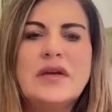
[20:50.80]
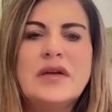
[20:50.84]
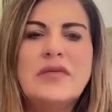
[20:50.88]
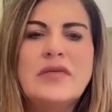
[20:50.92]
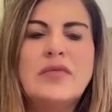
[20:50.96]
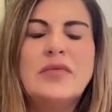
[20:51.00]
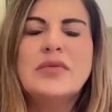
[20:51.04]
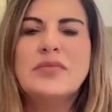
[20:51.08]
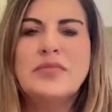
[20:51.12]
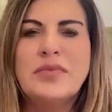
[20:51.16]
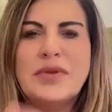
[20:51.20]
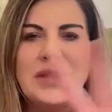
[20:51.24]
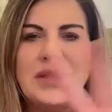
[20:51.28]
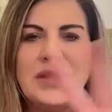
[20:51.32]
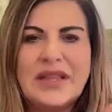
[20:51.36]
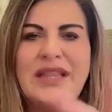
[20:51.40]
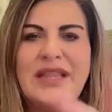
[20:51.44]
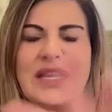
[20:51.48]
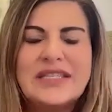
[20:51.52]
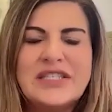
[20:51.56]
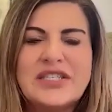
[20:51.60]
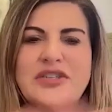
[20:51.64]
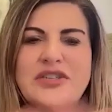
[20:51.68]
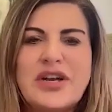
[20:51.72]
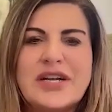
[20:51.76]
well, well,
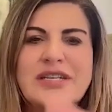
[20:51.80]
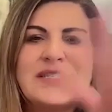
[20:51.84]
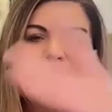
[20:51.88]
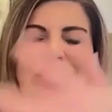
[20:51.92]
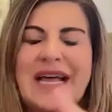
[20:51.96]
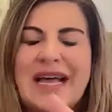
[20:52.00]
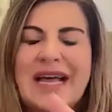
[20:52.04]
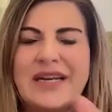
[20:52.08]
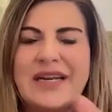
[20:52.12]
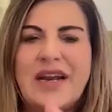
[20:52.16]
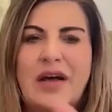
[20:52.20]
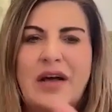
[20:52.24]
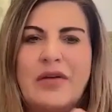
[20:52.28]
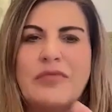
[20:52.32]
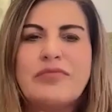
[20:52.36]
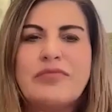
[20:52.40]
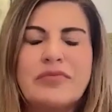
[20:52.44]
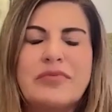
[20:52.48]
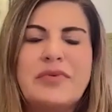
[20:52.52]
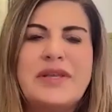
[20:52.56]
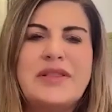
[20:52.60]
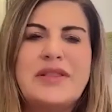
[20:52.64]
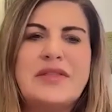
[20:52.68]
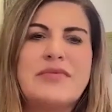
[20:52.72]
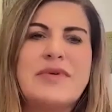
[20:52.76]
let's address that and I'll
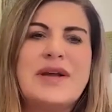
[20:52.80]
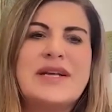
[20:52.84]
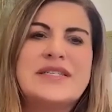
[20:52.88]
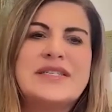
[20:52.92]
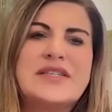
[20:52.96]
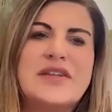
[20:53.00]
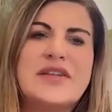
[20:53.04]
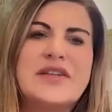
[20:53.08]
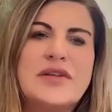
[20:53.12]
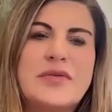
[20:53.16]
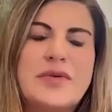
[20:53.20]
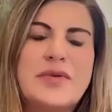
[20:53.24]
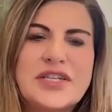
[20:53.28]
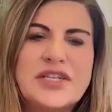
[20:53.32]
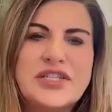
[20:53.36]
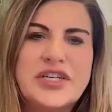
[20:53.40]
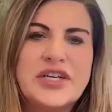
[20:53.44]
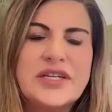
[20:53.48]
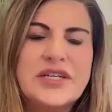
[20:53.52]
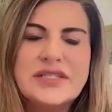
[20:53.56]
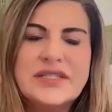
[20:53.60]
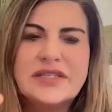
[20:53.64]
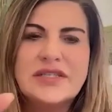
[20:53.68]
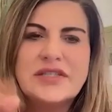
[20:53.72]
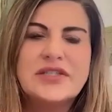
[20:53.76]
read the rest of the question
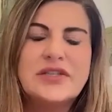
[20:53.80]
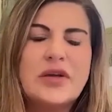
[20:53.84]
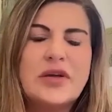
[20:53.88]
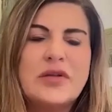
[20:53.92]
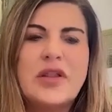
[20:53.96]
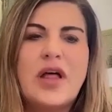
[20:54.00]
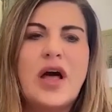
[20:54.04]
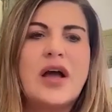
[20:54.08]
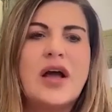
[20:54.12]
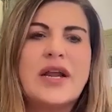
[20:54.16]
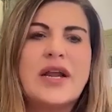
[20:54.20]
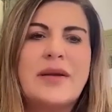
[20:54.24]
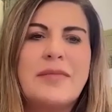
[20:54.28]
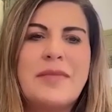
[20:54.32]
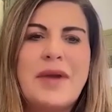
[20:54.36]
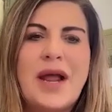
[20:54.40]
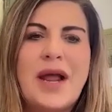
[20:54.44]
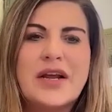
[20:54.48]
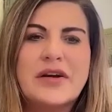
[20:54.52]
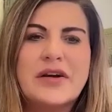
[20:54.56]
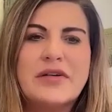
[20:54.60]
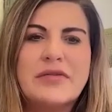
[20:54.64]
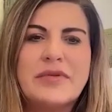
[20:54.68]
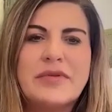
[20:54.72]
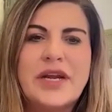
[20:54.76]
because okay. it's so long and I'm
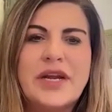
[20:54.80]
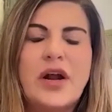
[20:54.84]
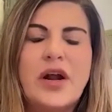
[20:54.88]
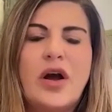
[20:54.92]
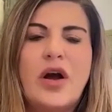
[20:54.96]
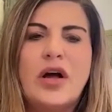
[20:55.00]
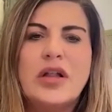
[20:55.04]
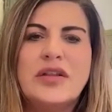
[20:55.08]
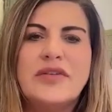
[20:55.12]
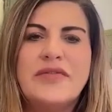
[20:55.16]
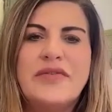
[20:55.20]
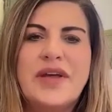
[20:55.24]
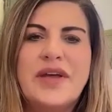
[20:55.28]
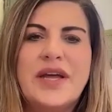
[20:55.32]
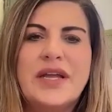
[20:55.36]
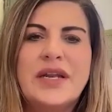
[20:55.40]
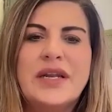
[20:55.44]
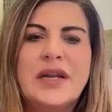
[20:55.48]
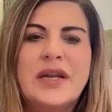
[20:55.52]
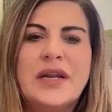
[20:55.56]
not going to read I can't all tell you how it. many